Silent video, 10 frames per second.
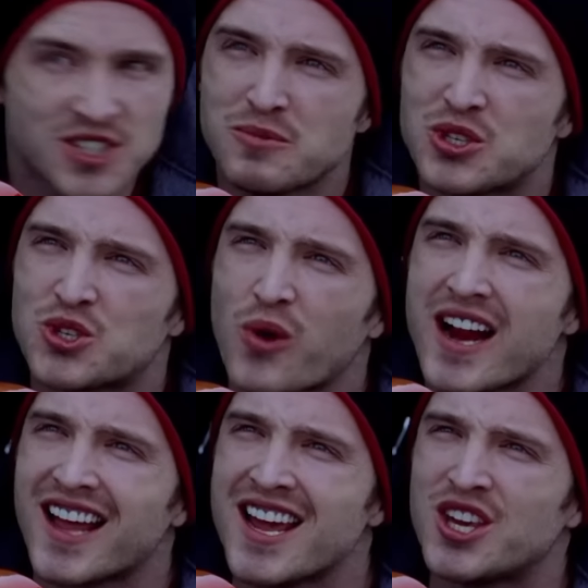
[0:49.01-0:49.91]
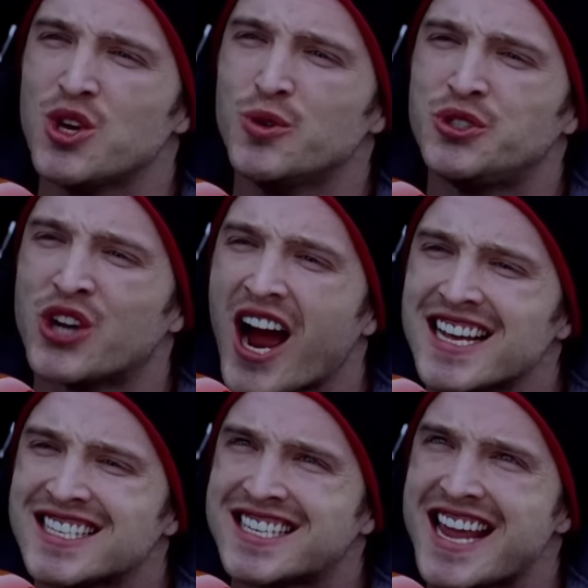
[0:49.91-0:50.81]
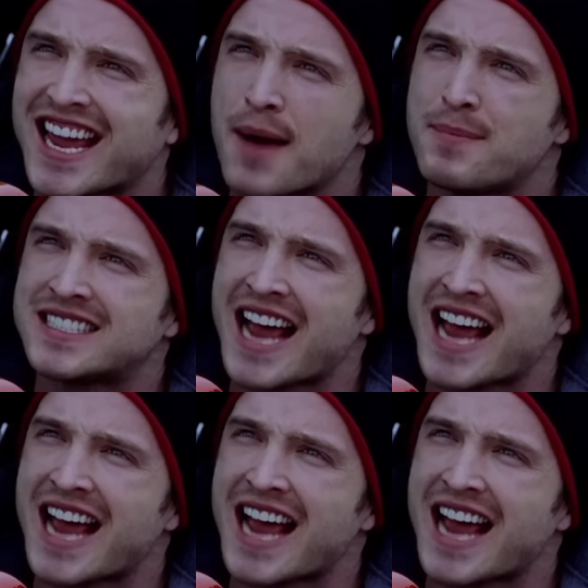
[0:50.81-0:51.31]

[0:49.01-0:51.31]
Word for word: Some straight like you, giant stick up